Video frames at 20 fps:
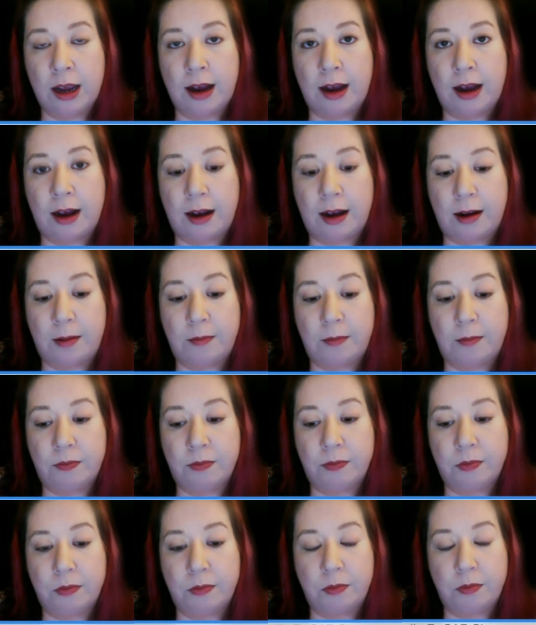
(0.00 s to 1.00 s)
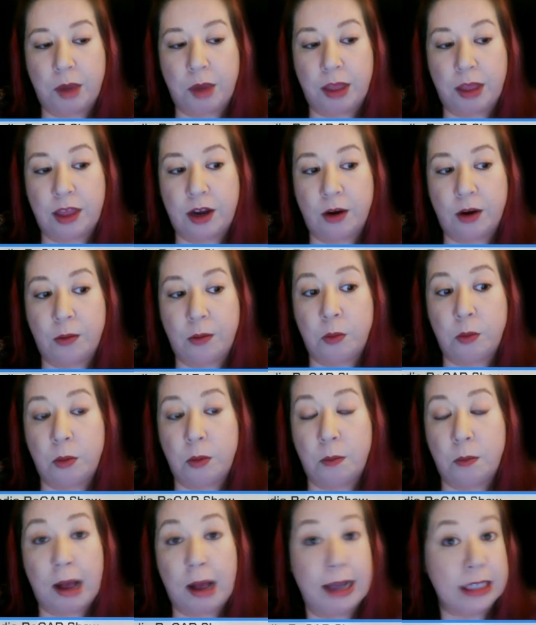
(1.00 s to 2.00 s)
but they're
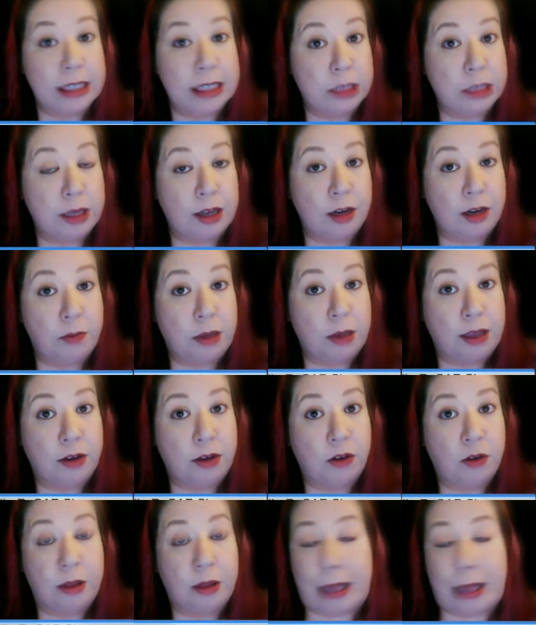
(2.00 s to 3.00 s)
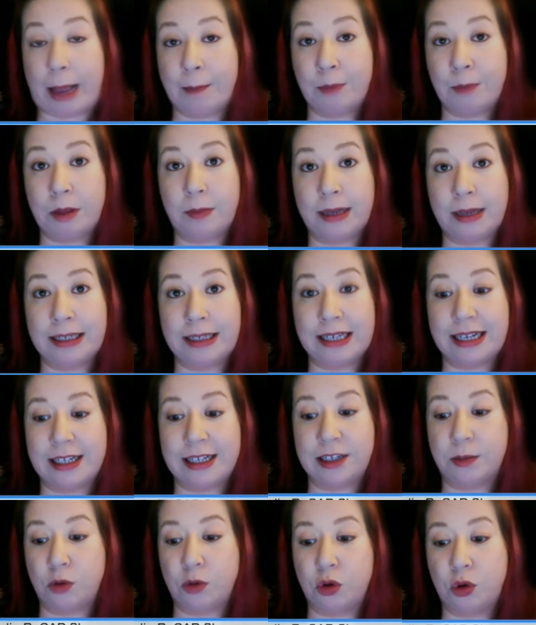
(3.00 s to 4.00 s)
possibly going to be implementing
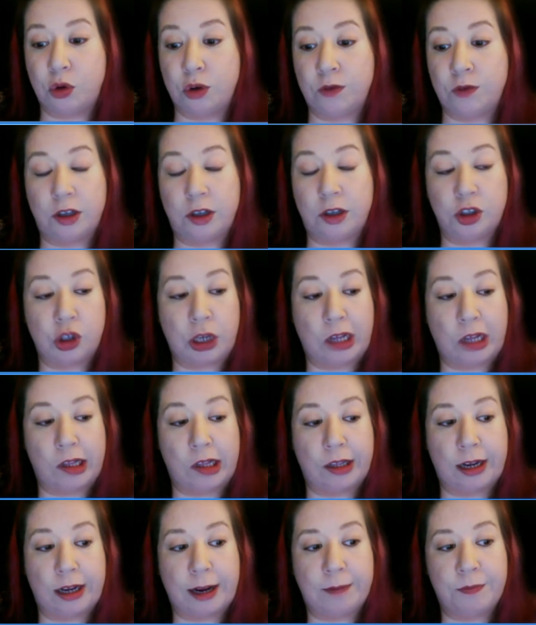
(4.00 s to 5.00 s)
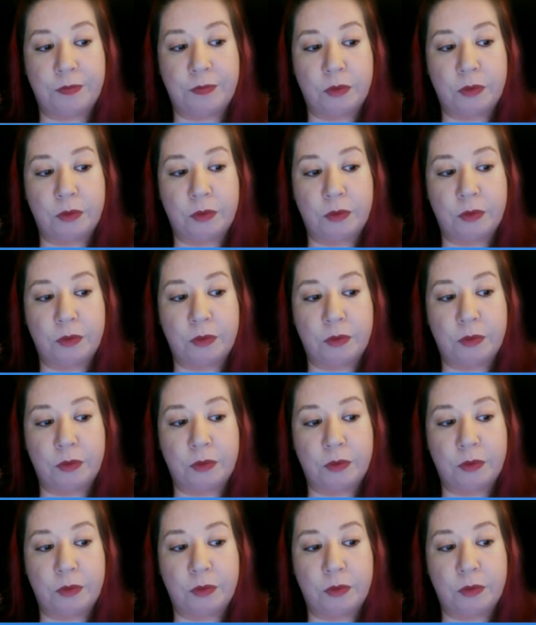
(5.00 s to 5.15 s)
some cooler functionality.